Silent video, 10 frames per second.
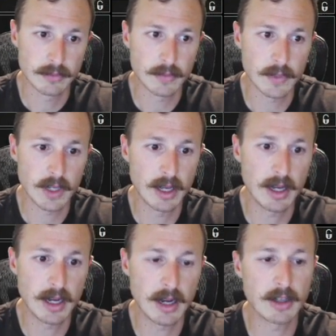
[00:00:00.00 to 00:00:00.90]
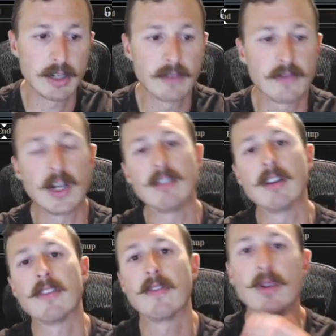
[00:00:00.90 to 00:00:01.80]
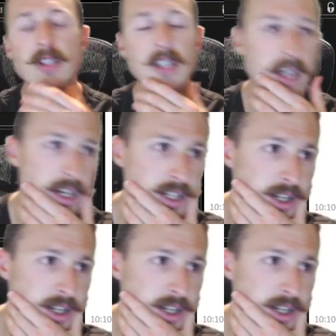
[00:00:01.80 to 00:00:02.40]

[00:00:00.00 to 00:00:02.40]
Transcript: Okay, I should have tried to look for force and negation